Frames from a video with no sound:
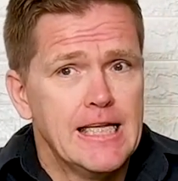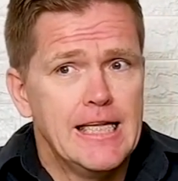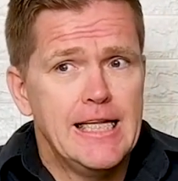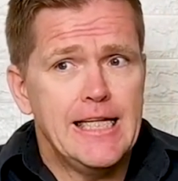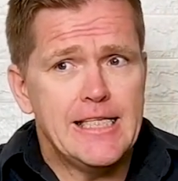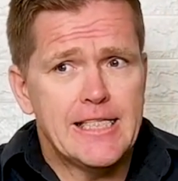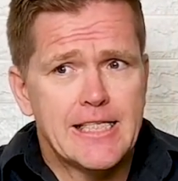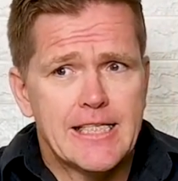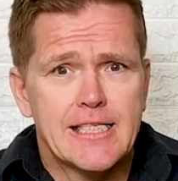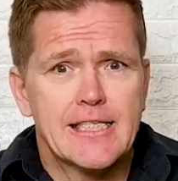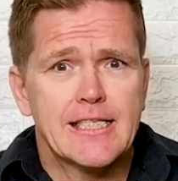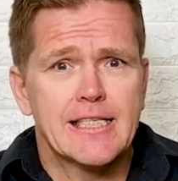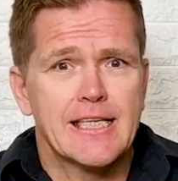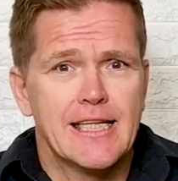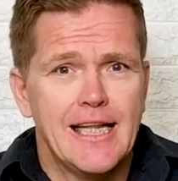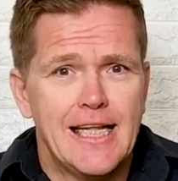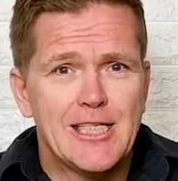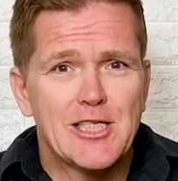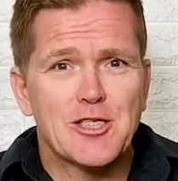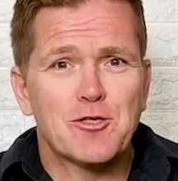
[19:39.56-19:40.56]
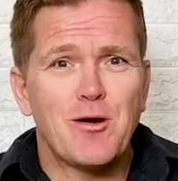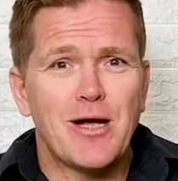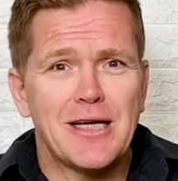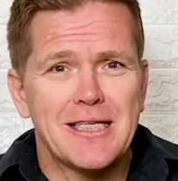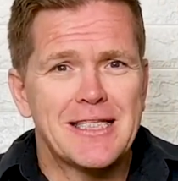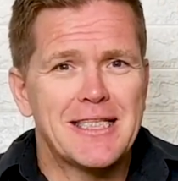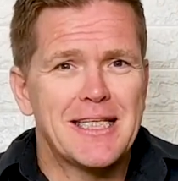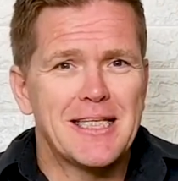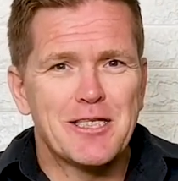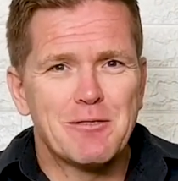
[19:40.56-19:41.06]
let's
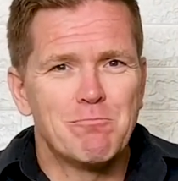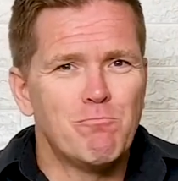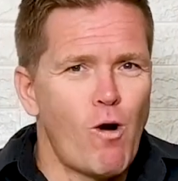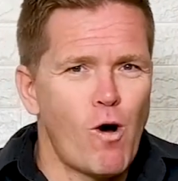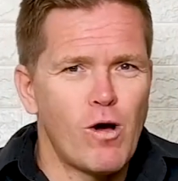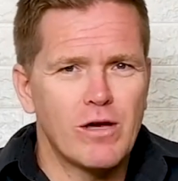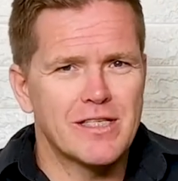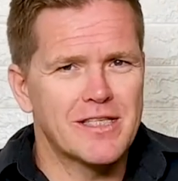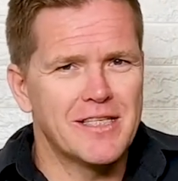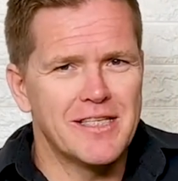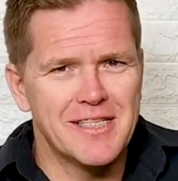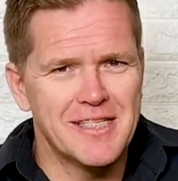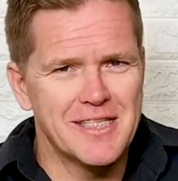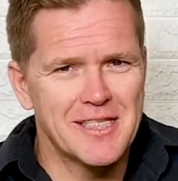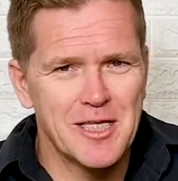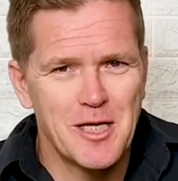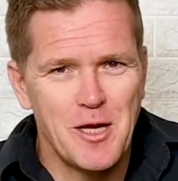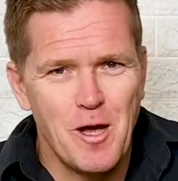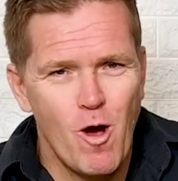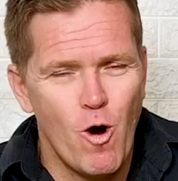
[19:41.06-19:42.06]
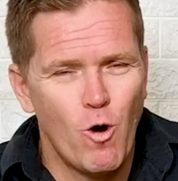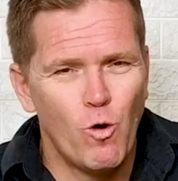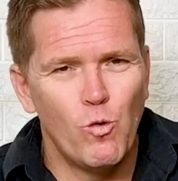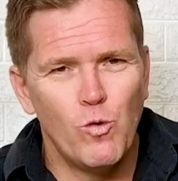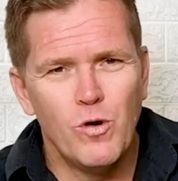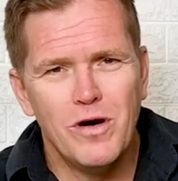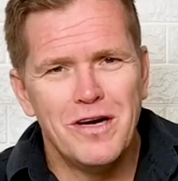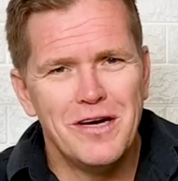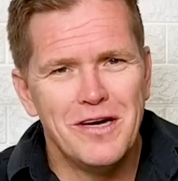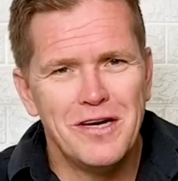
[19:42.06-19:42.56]
trust this master's
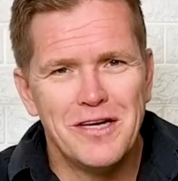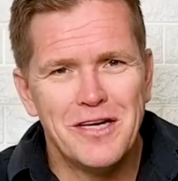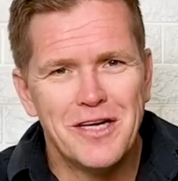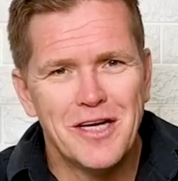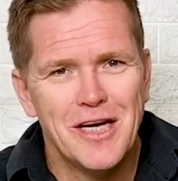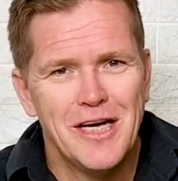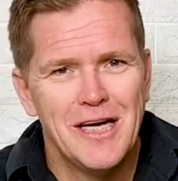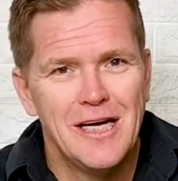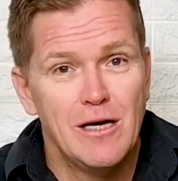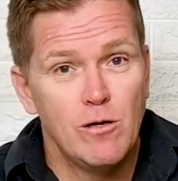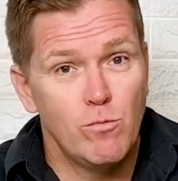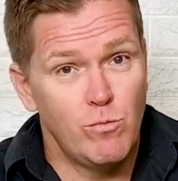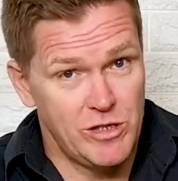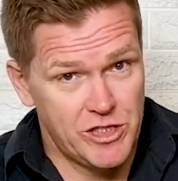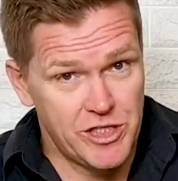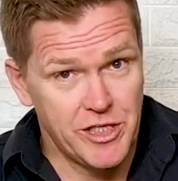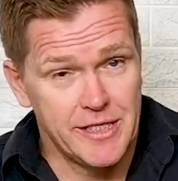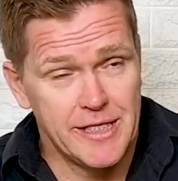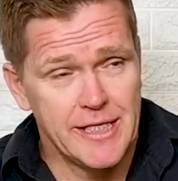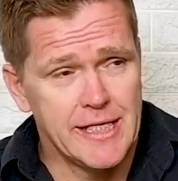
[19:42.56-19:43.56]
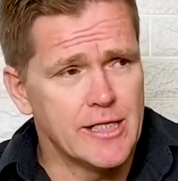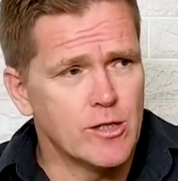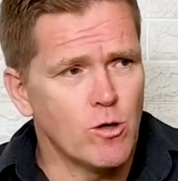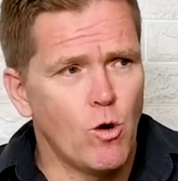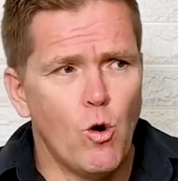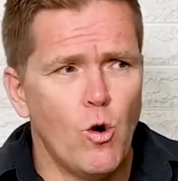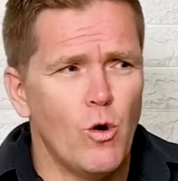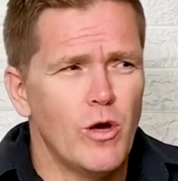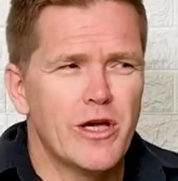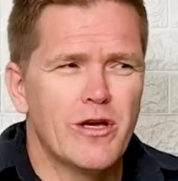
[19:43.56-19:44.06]
word," which he did.
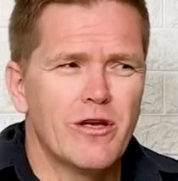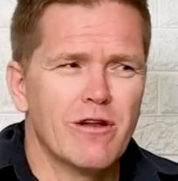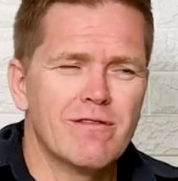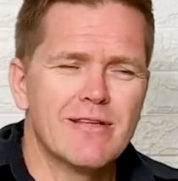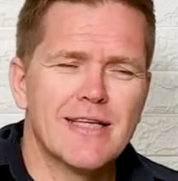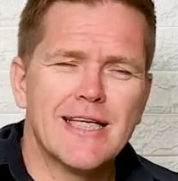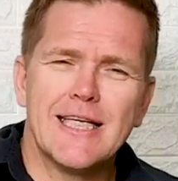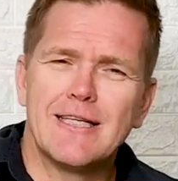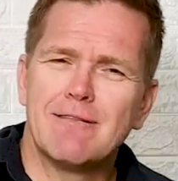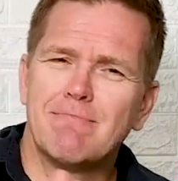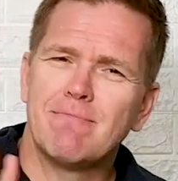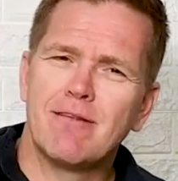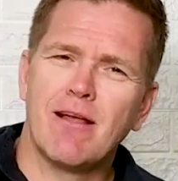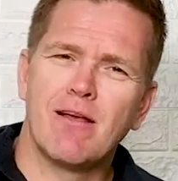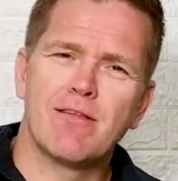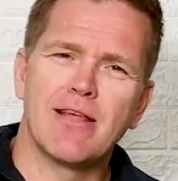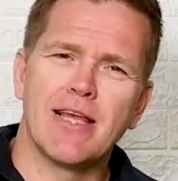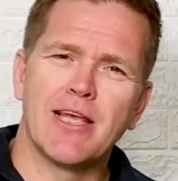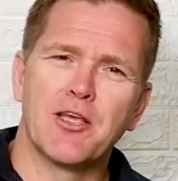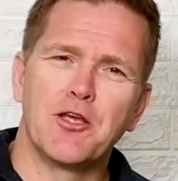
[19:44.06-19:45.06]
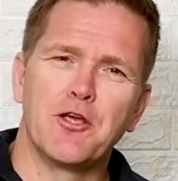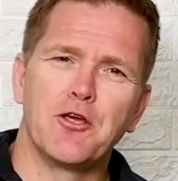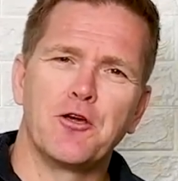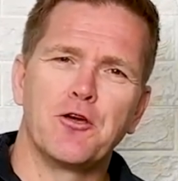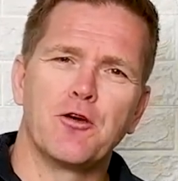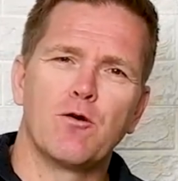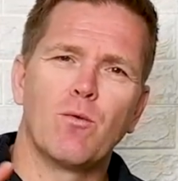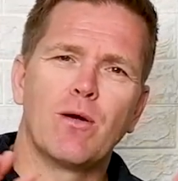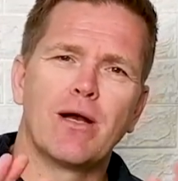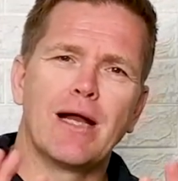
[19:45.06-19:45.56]
Or he could have said, "No, thank
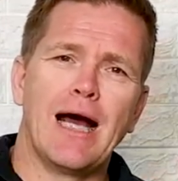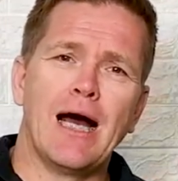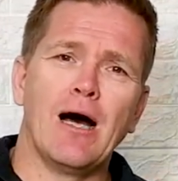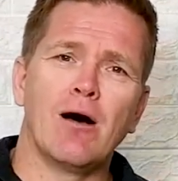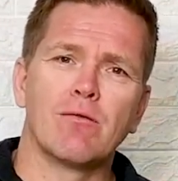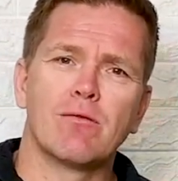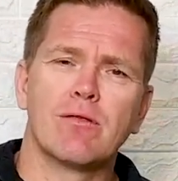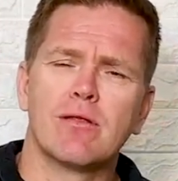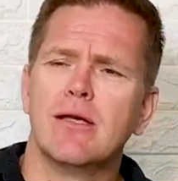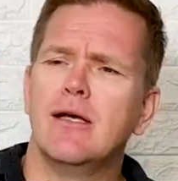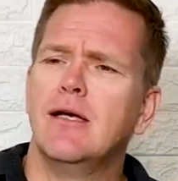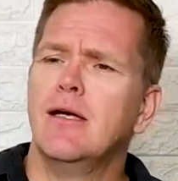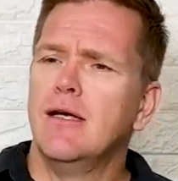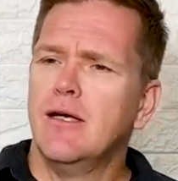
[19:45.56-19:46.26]
you, we're out.